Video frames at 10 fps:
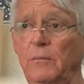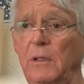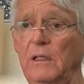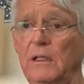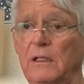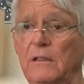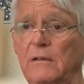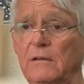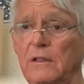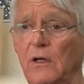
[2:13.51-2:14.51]
blood
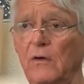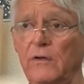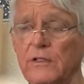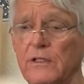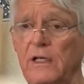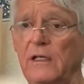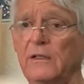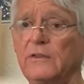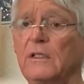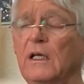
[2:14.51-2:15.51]
to go to the cells.